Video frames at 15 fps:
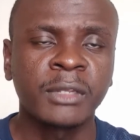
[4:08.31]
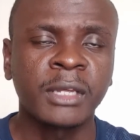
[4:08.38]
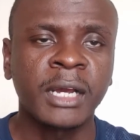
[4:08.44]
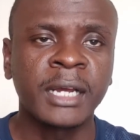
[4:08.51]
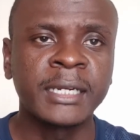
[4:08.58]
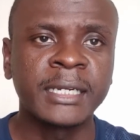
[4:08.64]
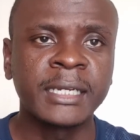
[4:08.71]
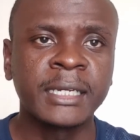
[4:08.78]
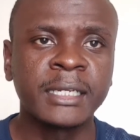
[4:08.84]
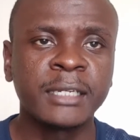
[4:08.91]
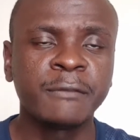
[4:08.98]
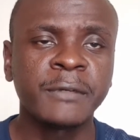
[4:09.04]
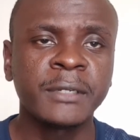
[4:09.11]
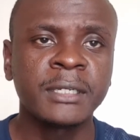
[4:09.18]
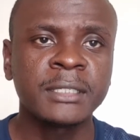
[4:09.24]
And
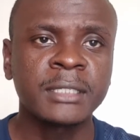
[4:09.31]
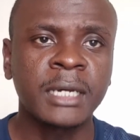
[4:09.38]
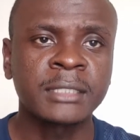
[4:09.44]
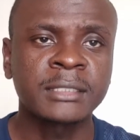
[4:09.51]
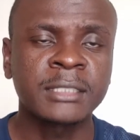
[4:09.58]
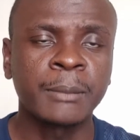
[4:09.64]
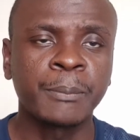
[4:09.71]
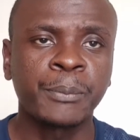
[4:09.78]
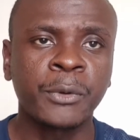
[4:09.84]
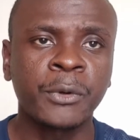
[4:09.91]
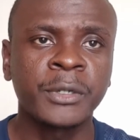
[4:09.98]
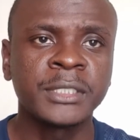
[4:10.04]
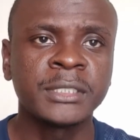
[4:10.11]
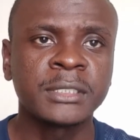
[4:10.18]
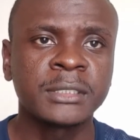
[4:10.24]
even at some
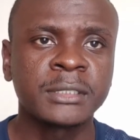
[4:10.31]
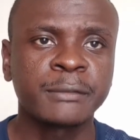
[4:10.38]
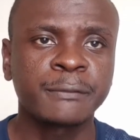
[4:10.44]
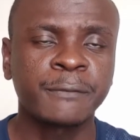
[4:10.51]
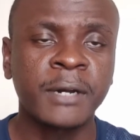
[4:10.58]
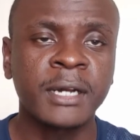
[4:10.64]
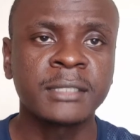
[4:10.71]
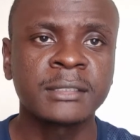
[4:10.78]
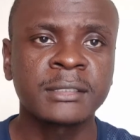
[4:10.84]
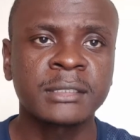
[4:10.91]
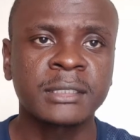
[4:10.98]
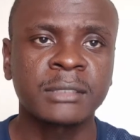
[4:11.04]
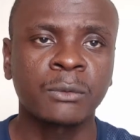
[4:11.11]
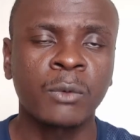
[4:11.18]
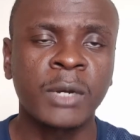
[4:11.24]
point,
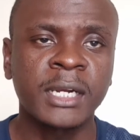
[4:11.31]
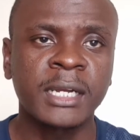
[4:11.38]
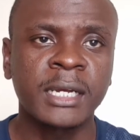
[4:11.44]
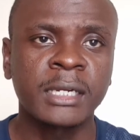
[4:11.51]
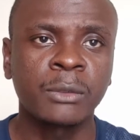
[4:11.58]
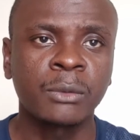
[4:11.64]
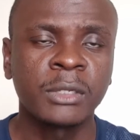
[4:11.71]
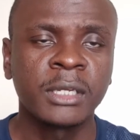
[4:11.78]
fans wondered